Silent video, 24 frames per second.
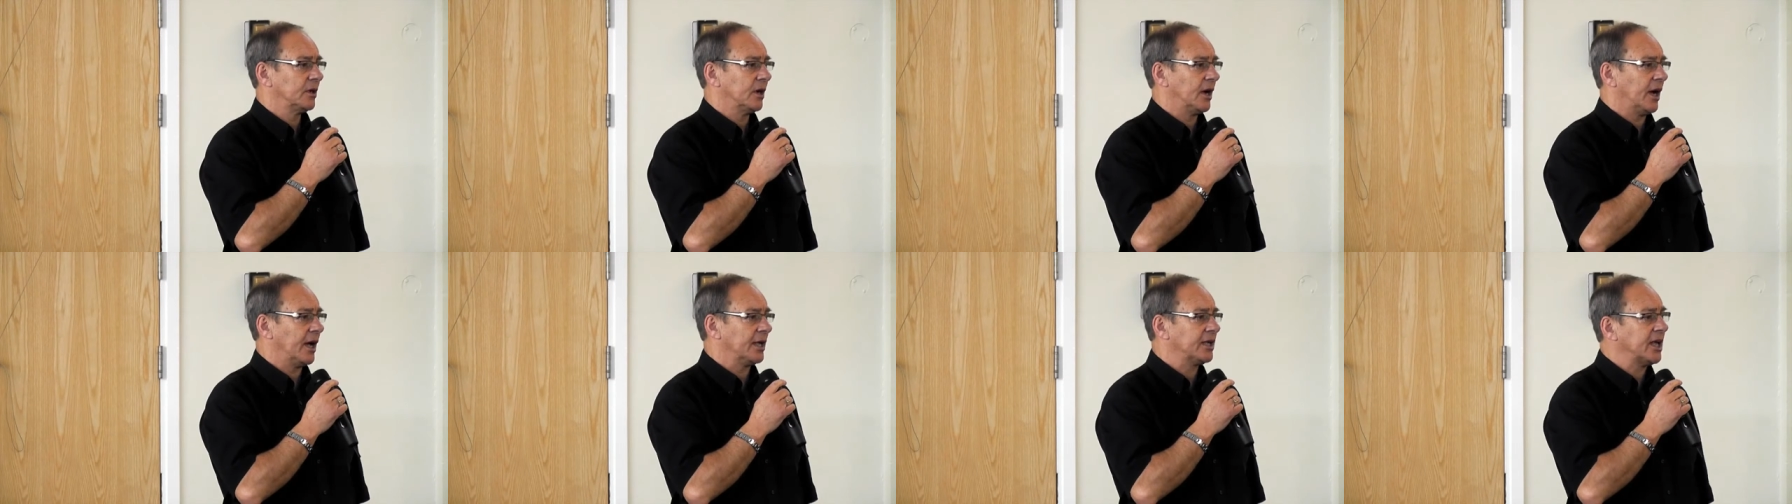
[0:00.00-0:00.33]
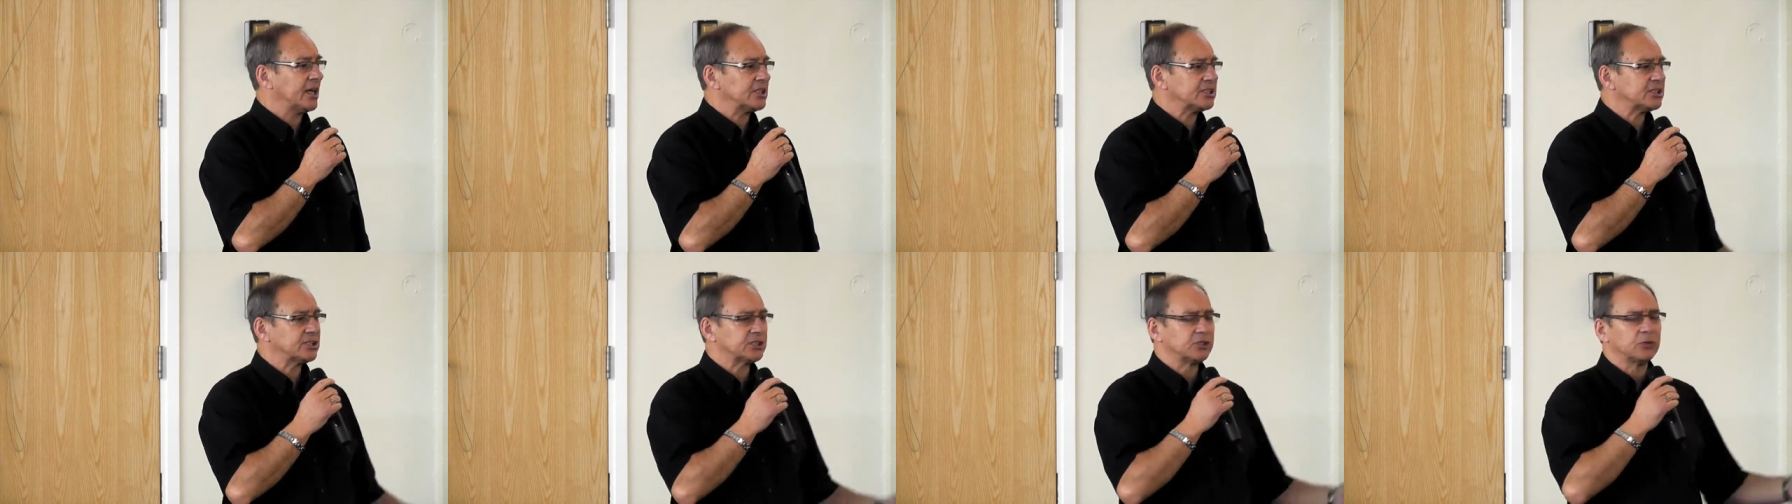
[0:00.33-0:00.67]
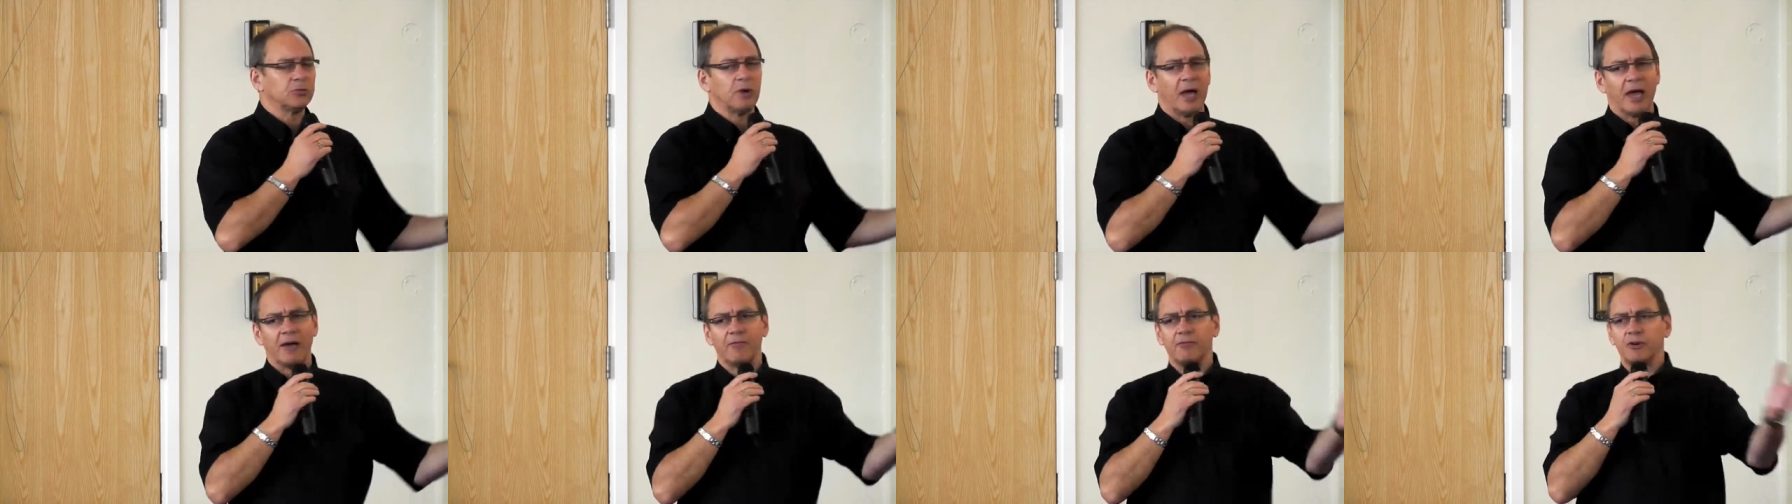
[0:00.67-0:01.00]
I guess
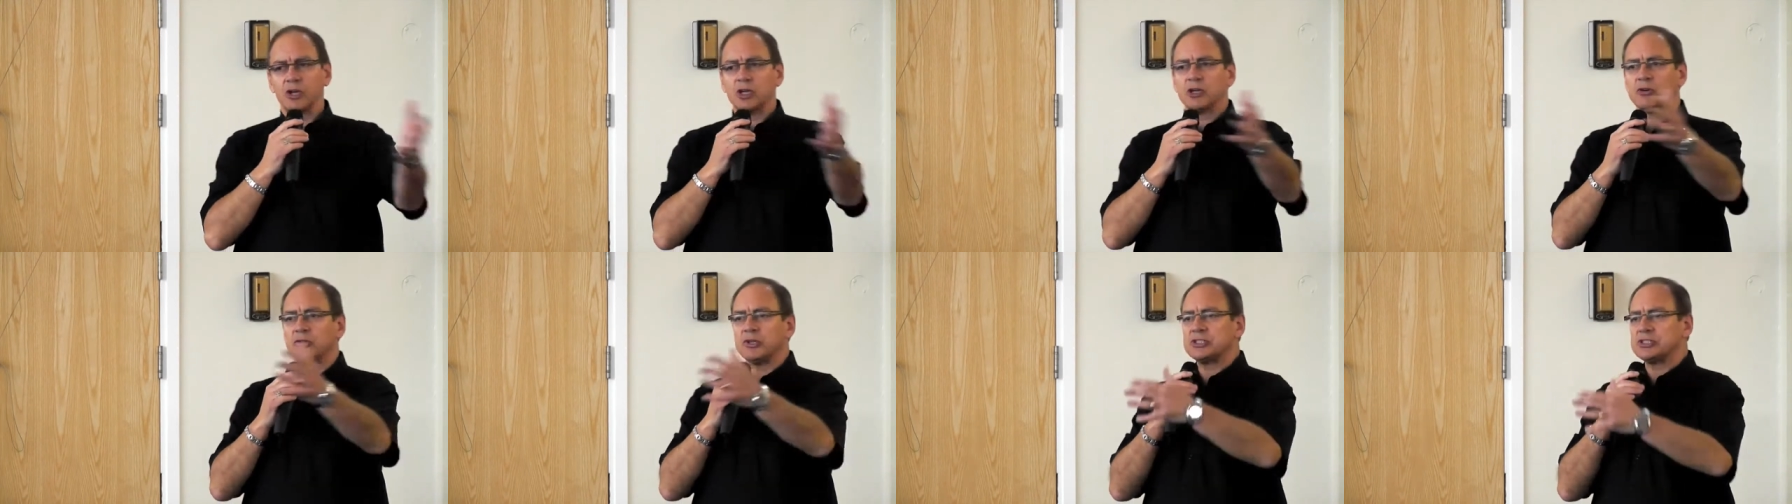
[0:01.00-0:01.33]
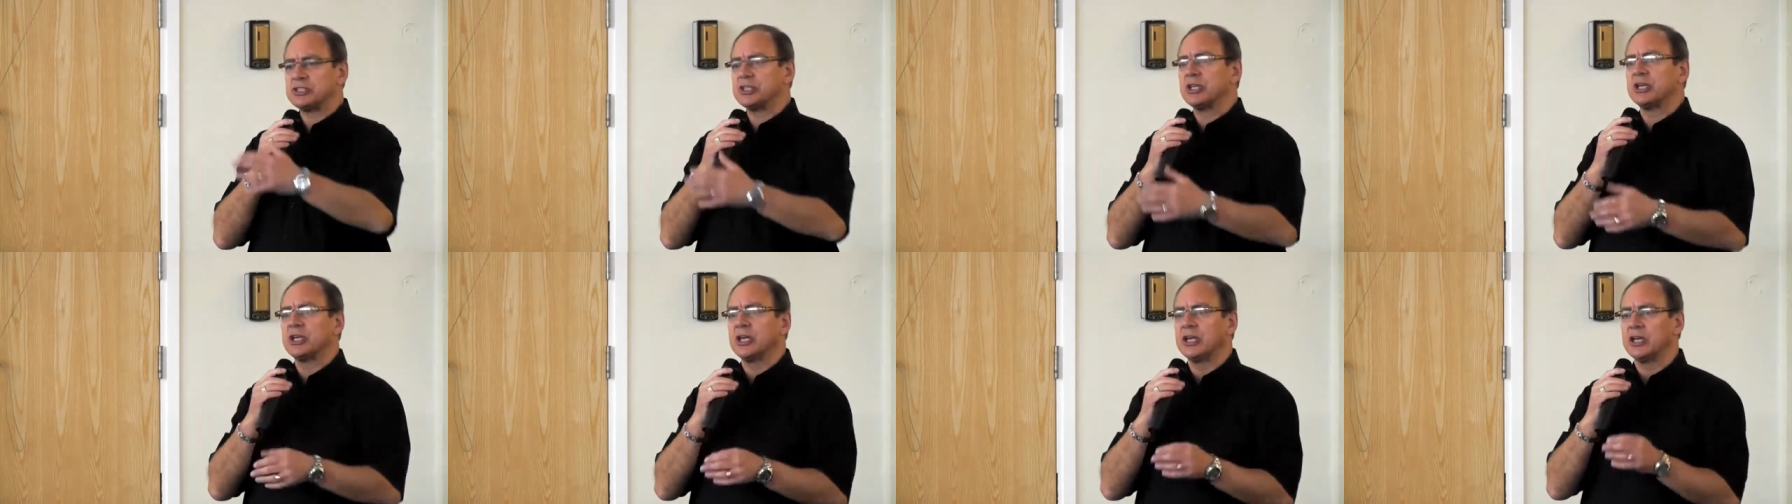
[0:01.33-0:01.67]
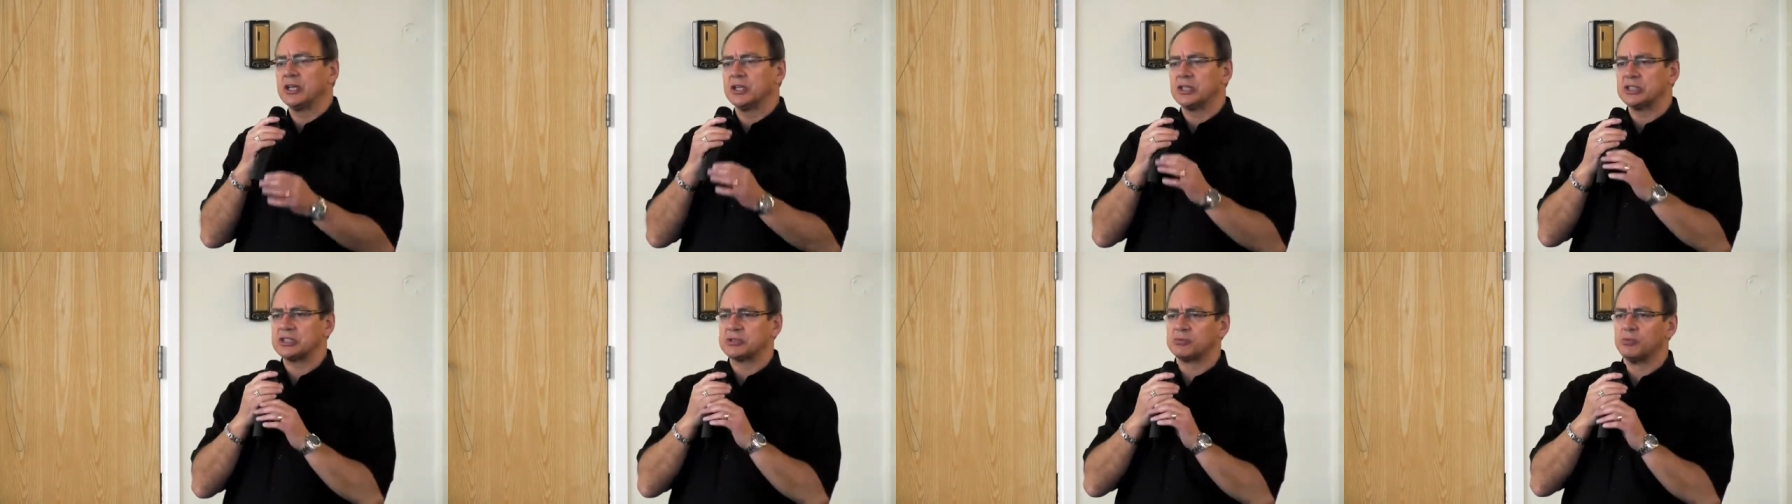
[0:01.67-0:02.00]
to every Christian
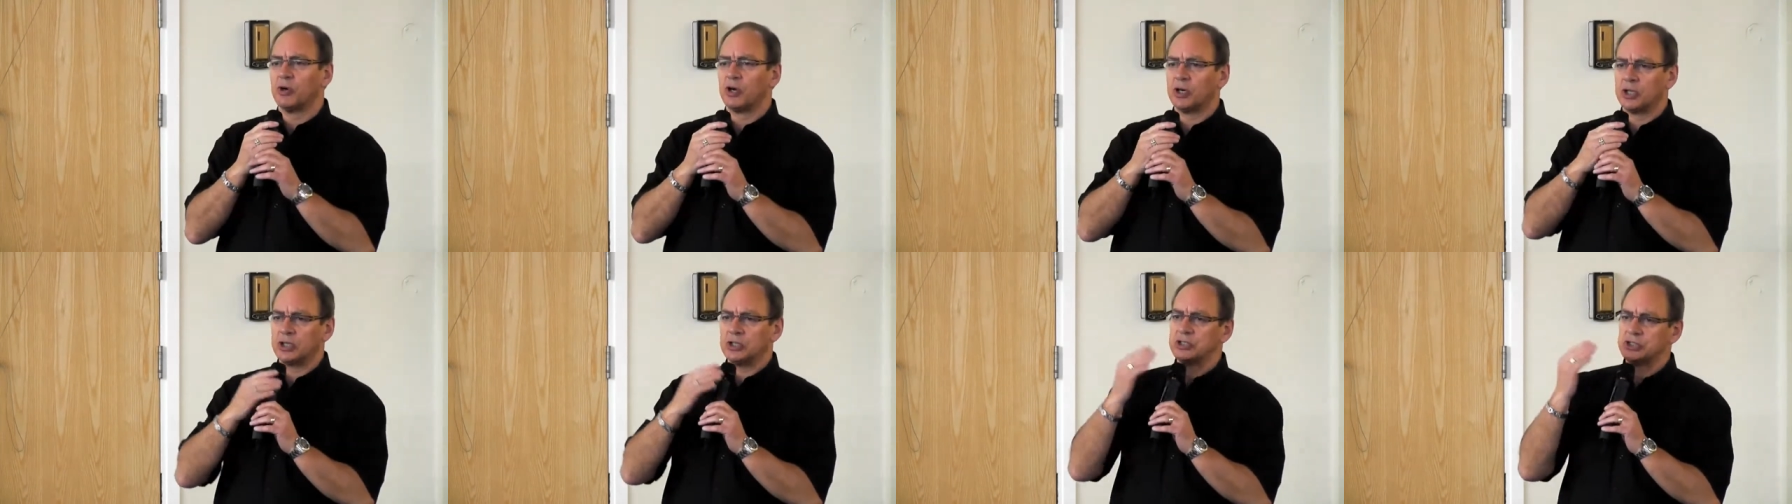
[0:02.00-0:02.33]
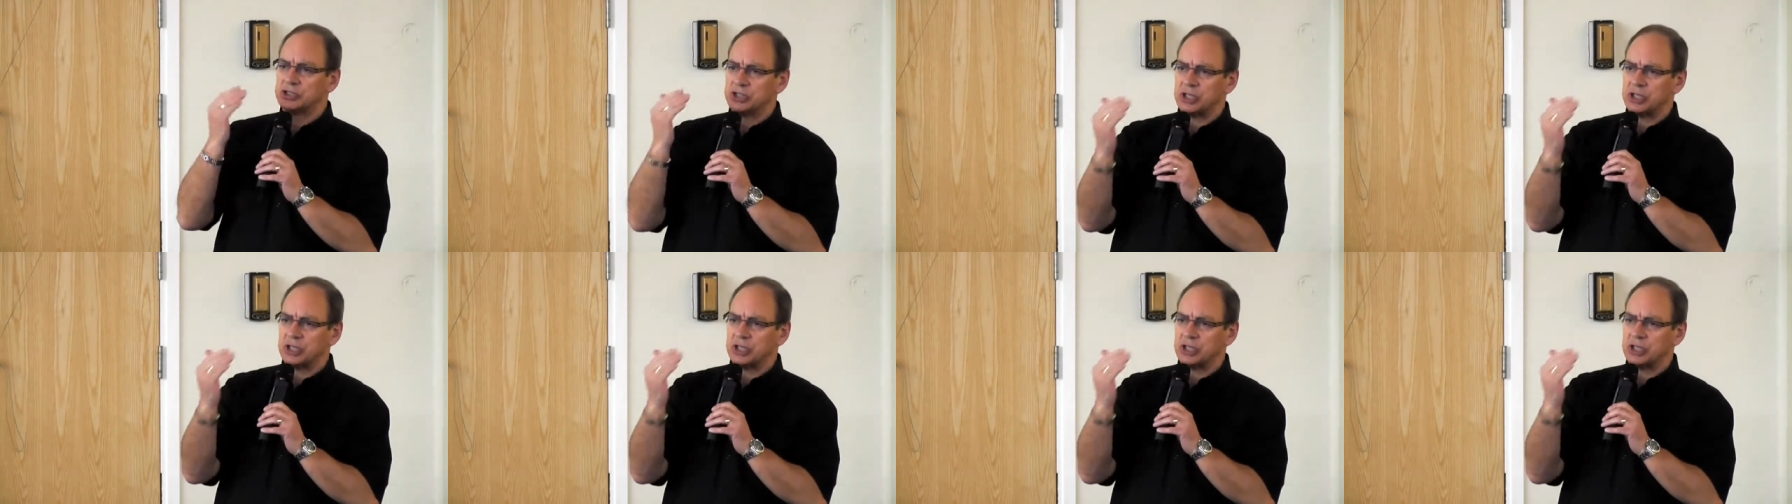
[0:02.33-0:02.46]
here this morning,